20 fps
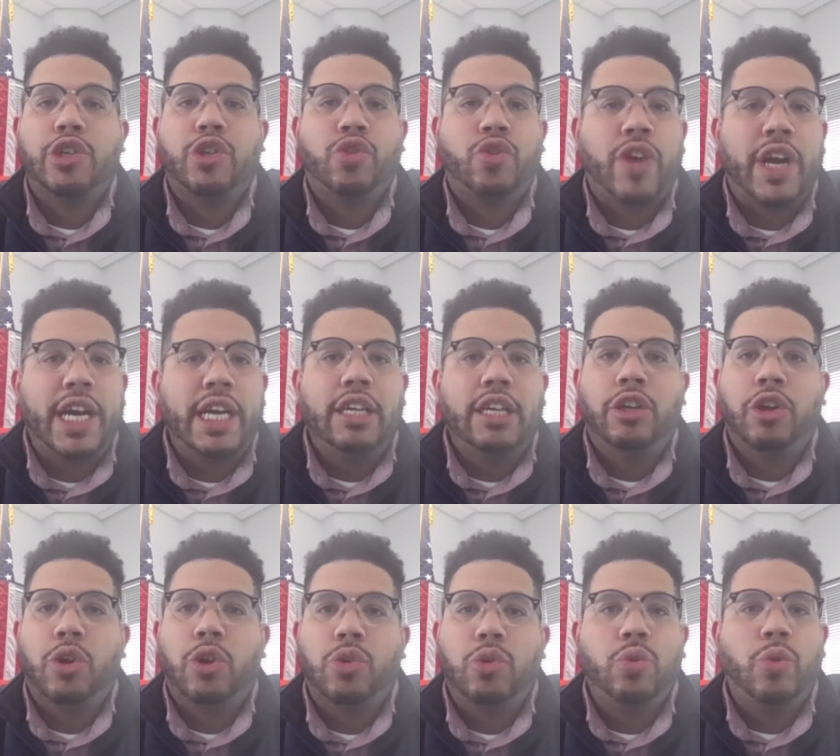great
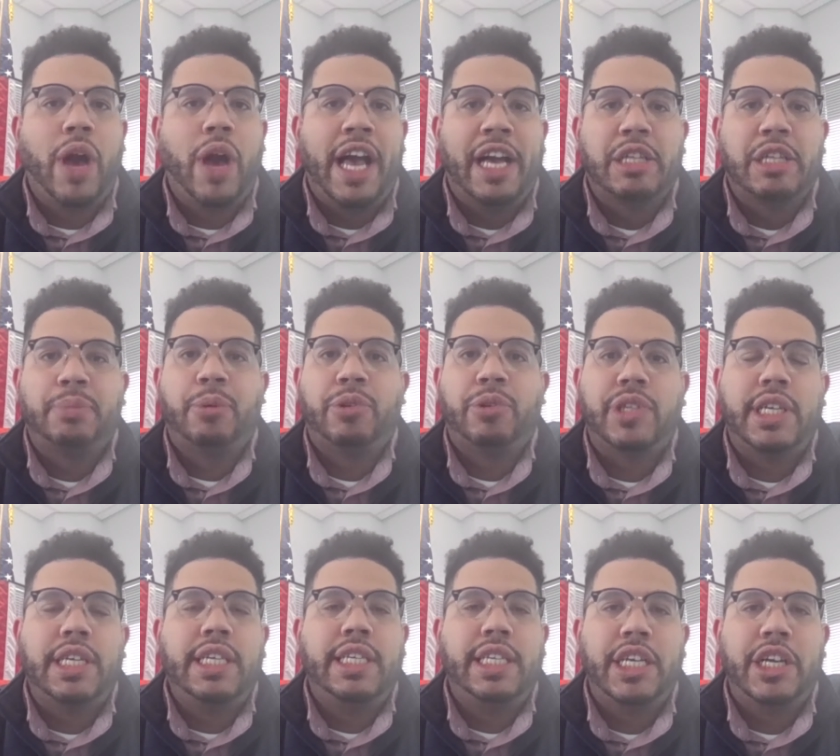local
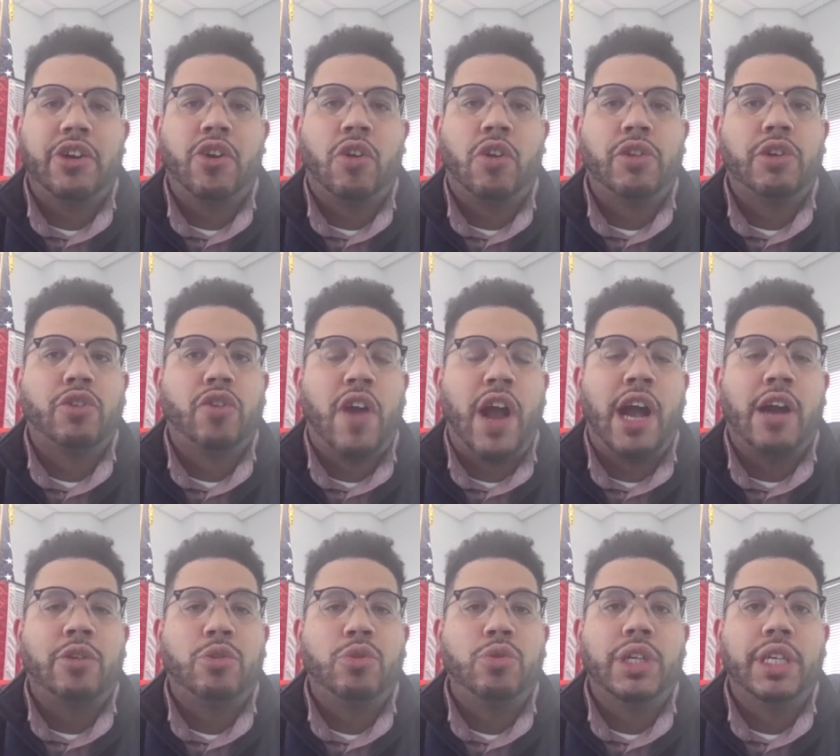expertise here on the
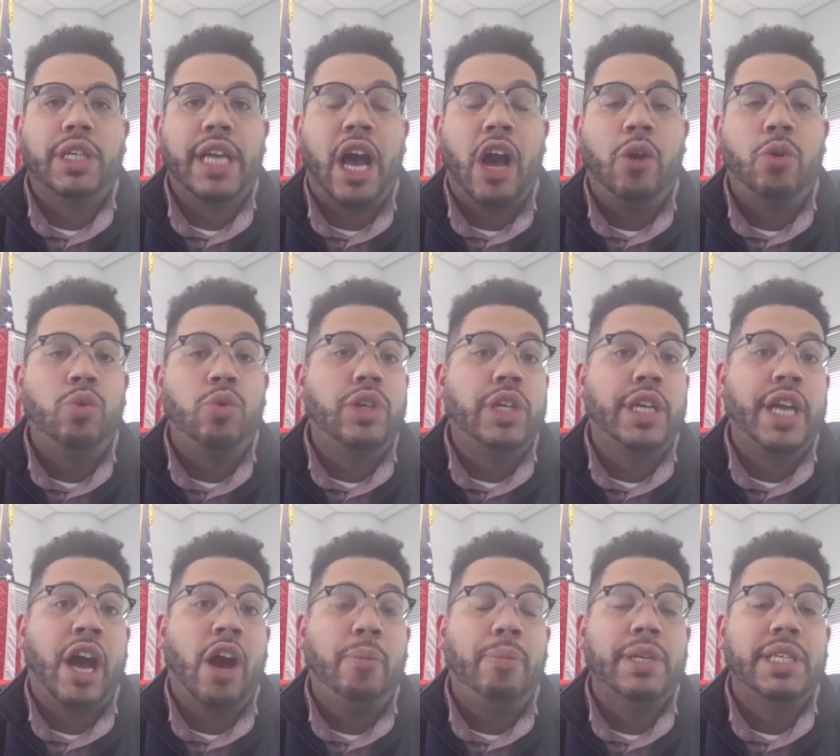ground who can help who
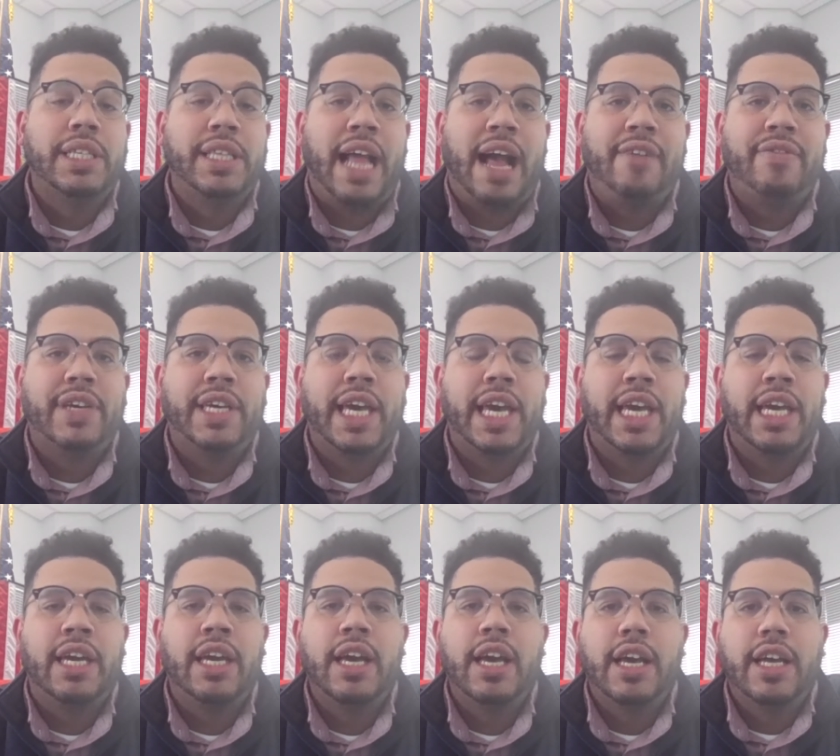can help us
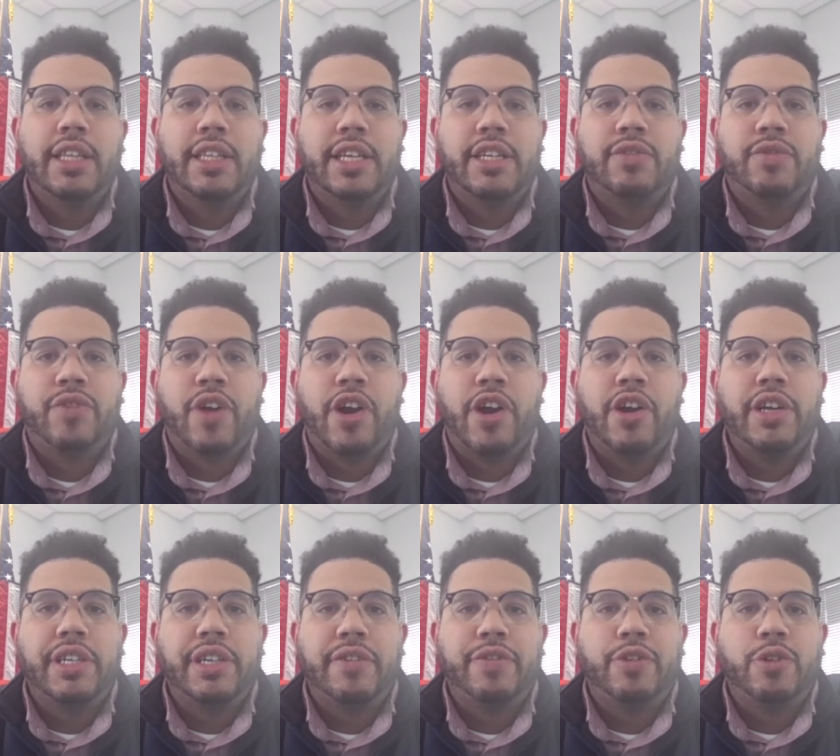navigate this very
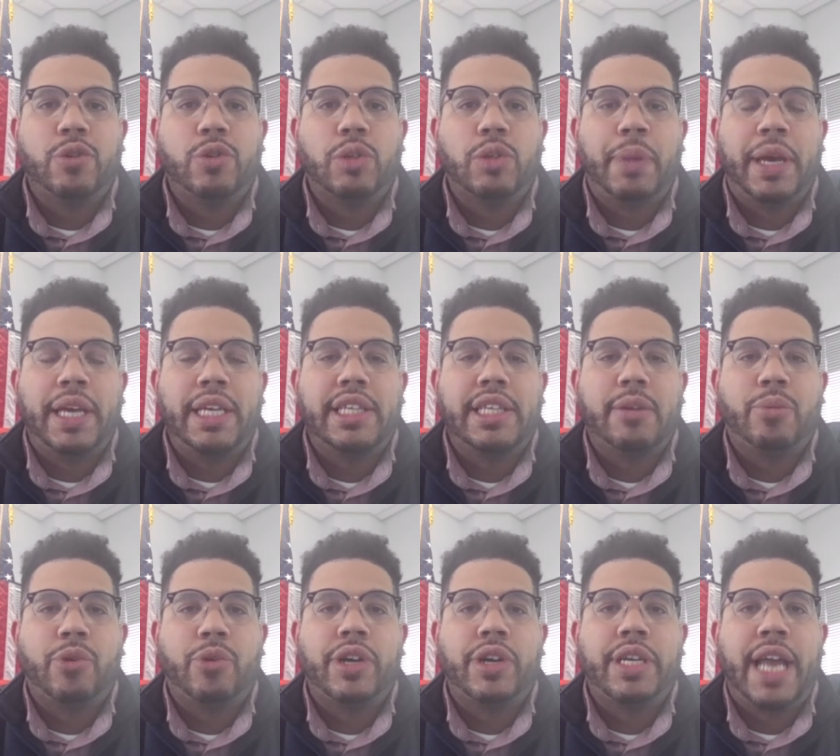difficult space that
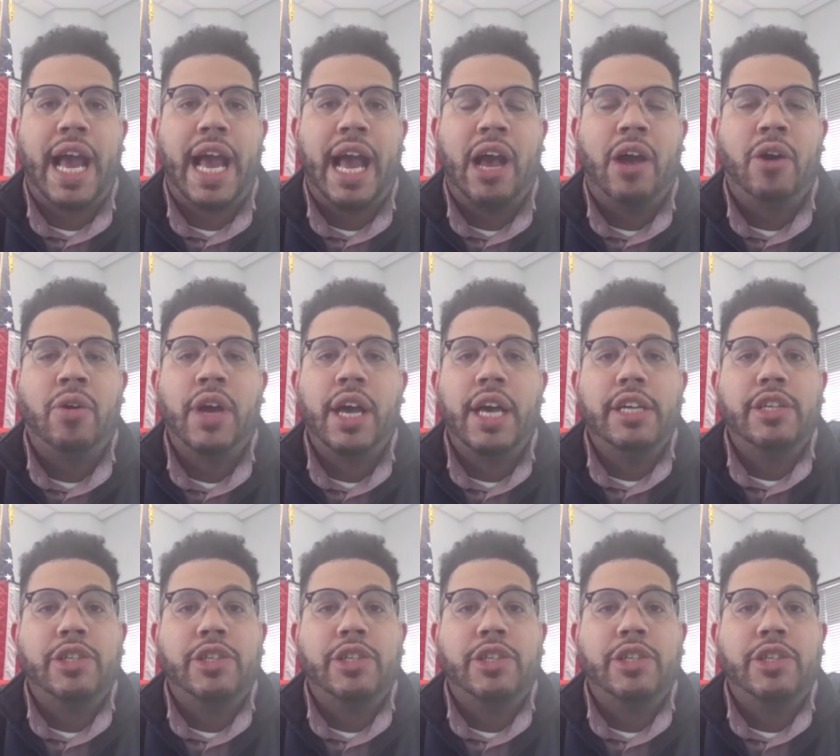we're in now.